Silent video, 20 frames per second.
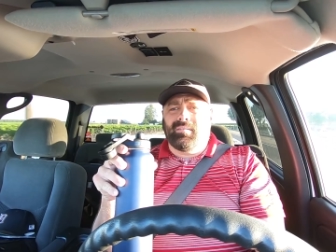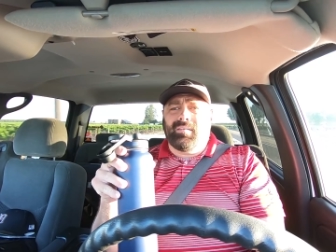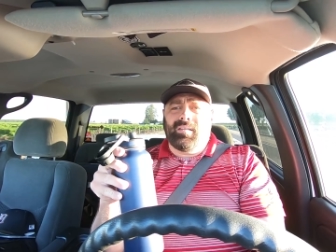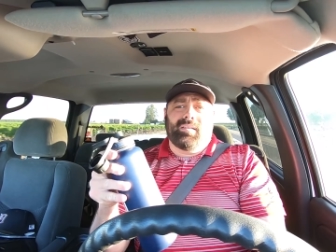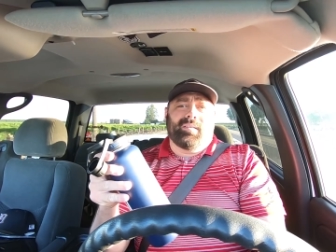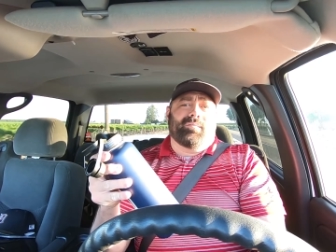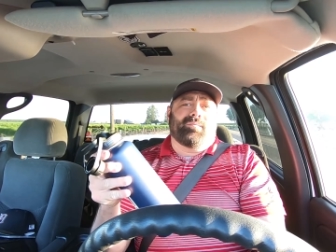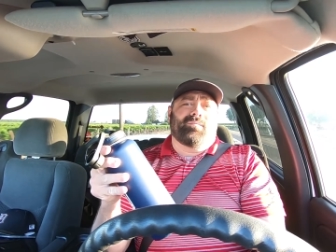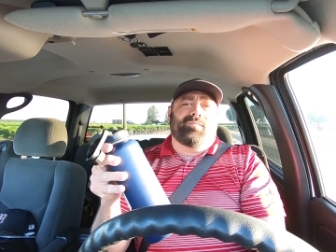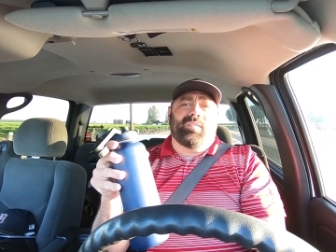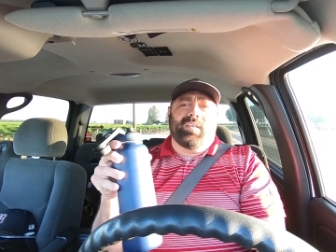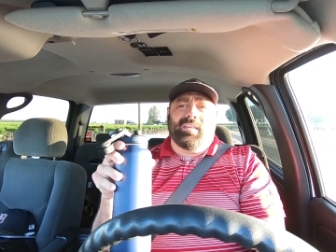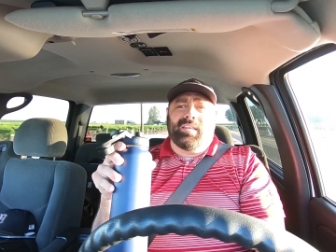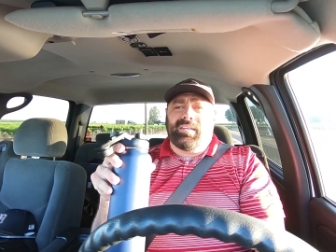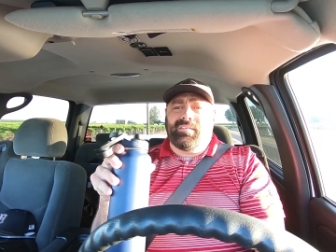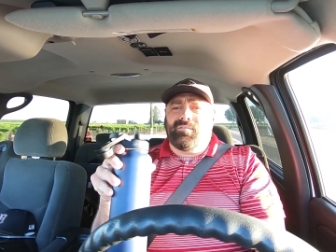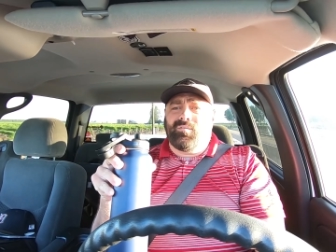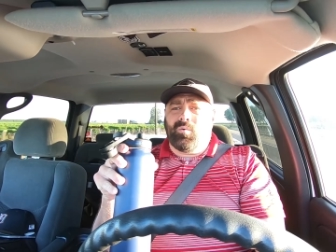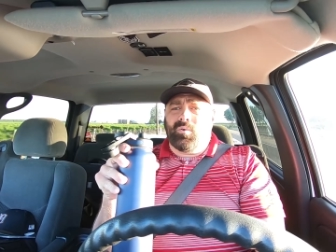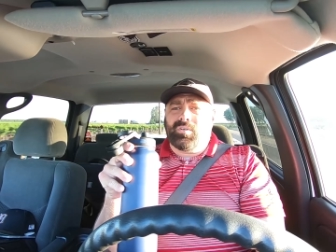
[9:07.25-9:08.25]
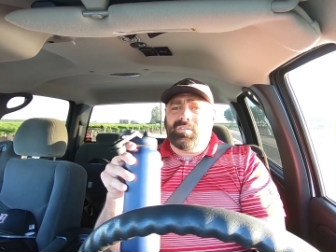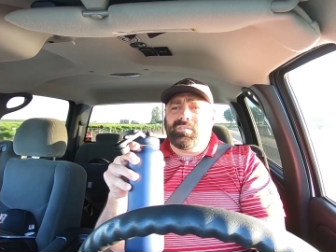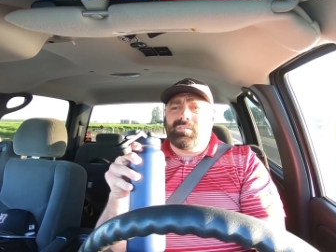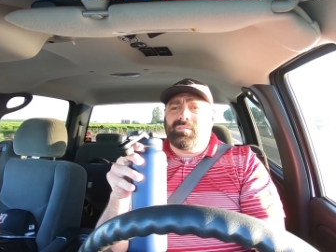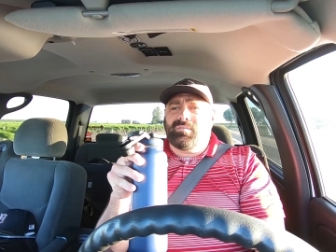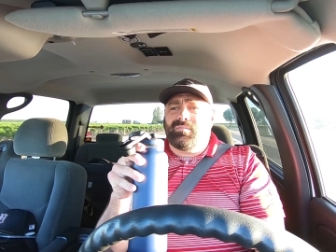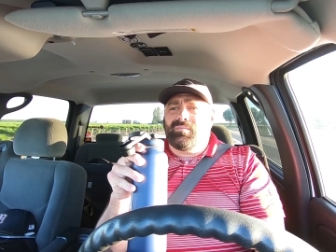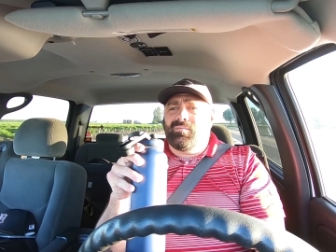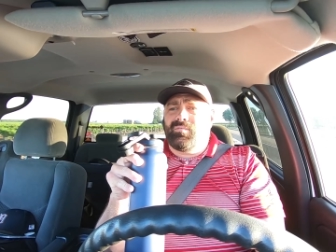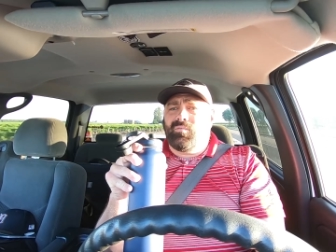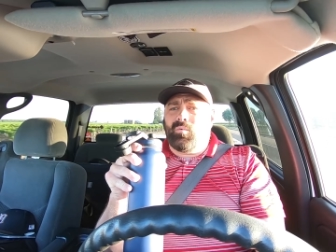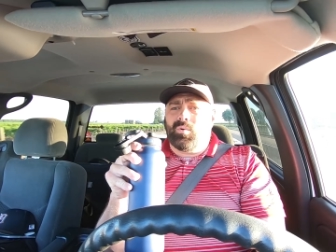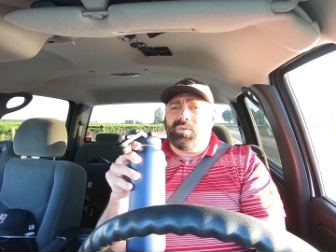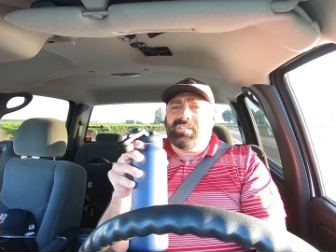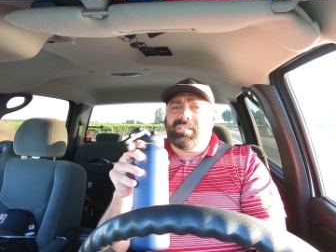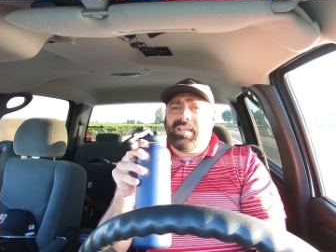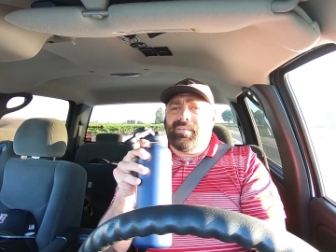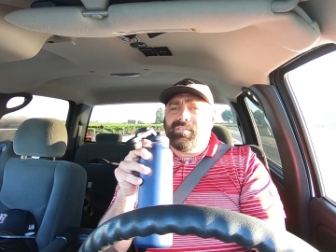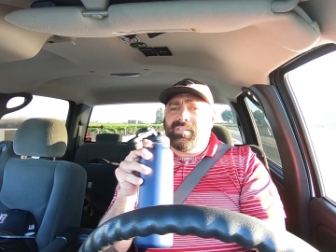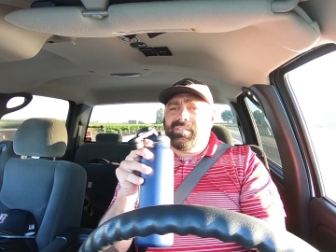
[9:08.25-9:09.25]
The Elite Force
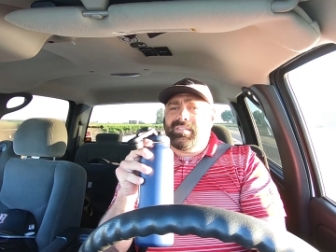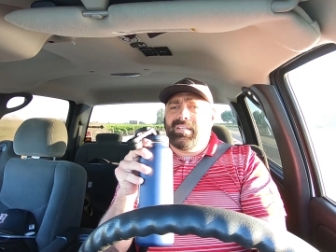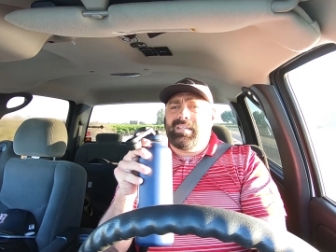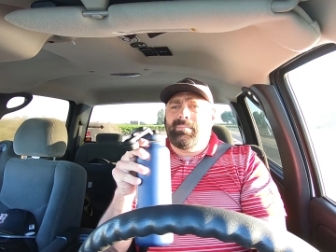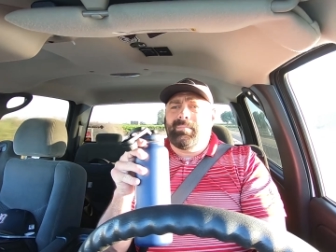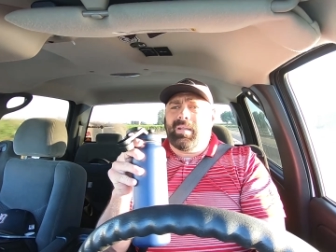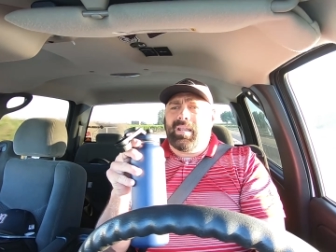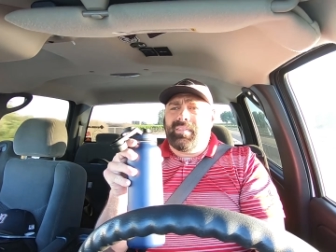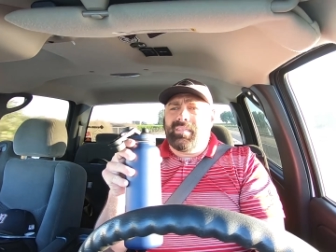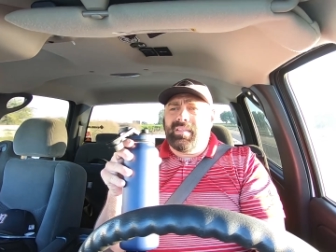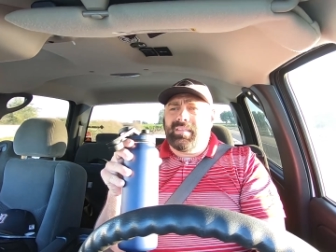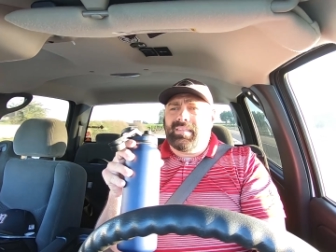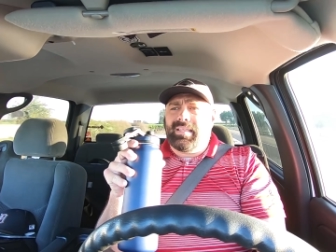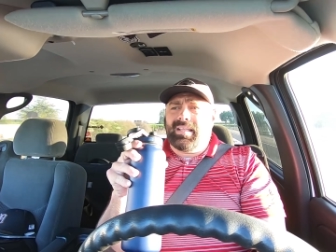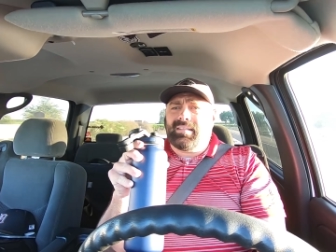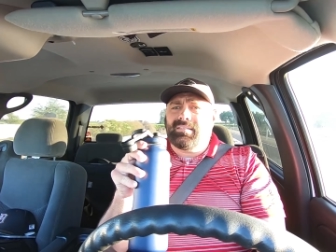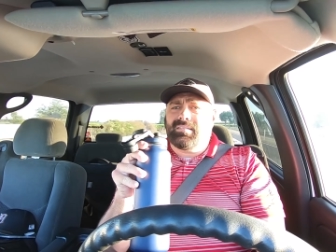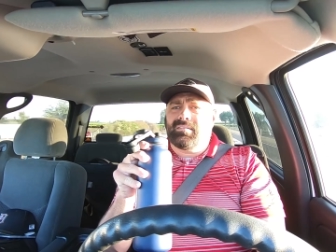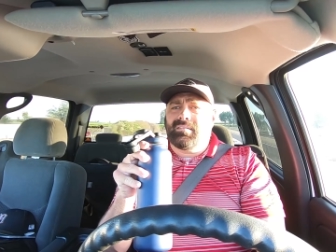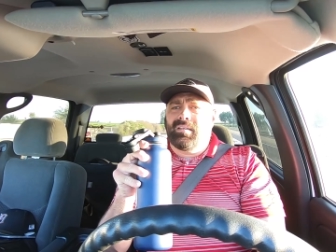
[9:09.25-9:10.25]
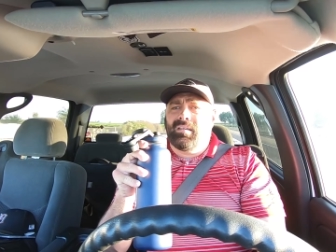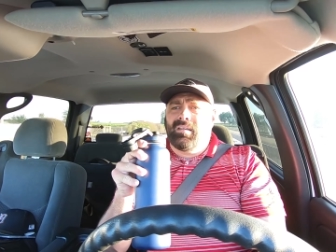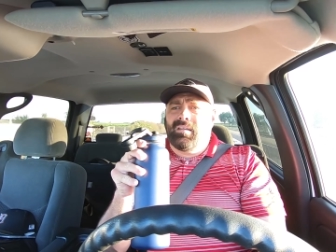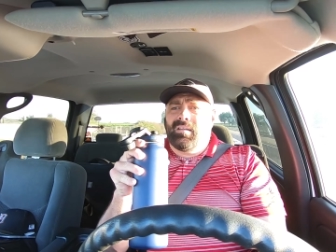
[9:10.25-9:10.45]
417, but I think that's